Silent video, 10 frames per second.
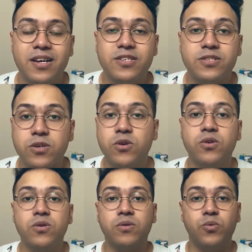
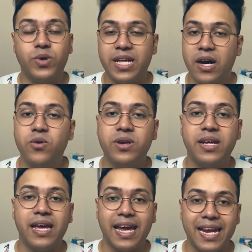So without
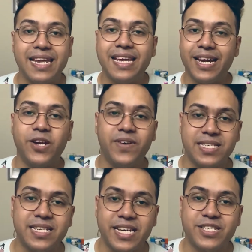any kind of
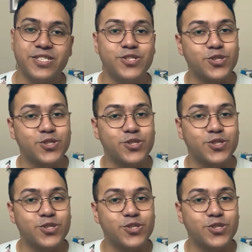hesitation,